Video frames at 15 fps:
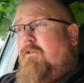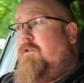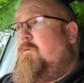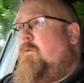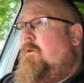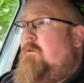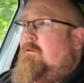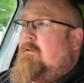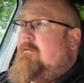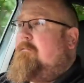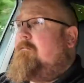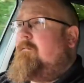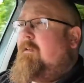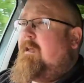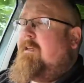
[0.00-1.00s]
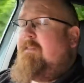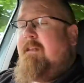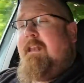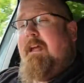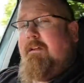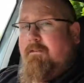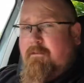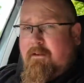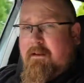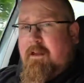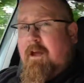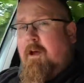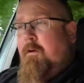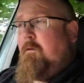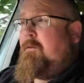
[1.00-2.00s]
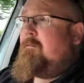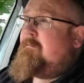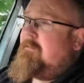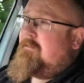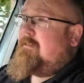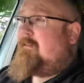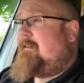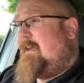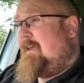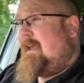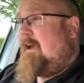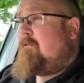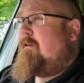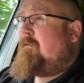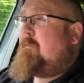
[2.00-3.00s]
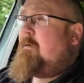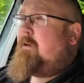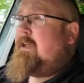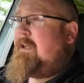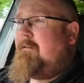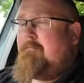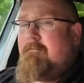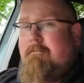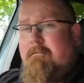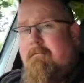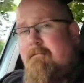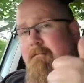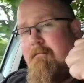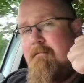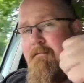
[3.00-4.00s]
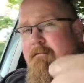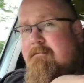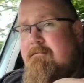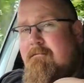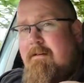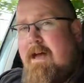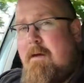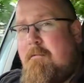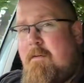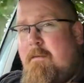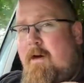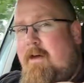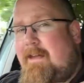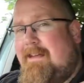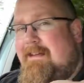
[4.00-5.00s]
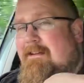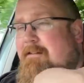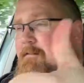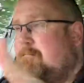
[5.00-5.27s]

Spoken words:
you all in the next video. So take care, everybody, and bye-bye.